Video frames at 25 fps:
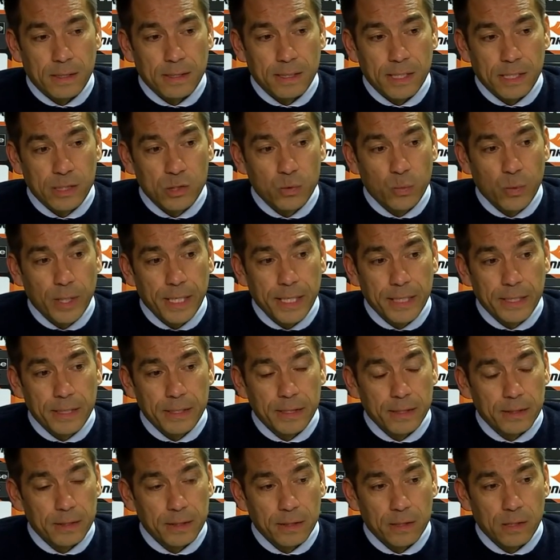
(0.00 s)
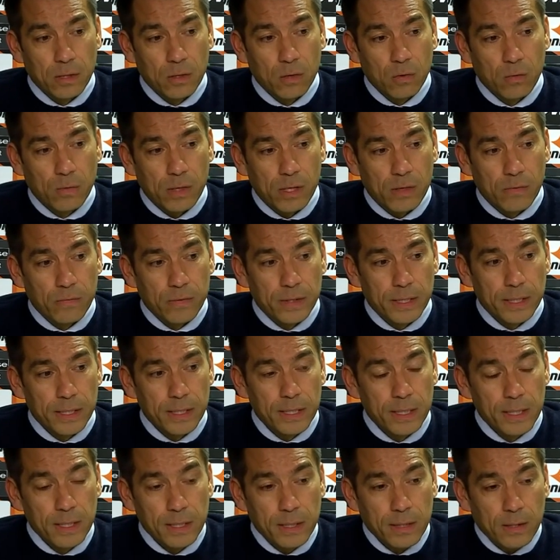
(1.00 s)
this week, you know, where
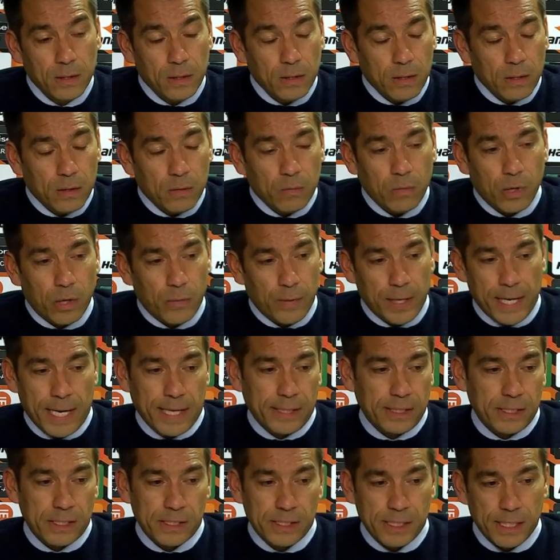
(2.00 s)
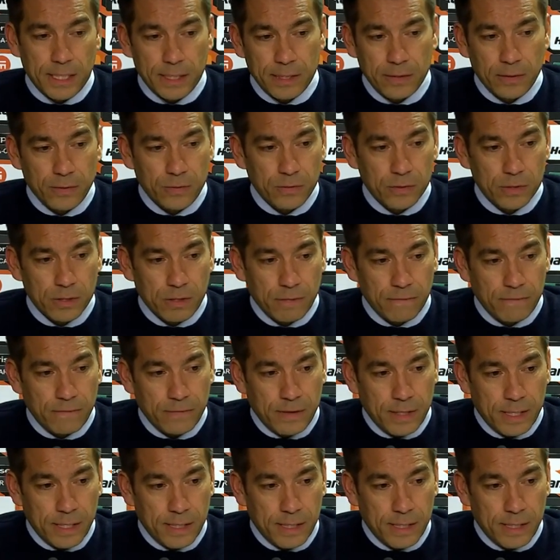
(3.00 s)
we had the sad news of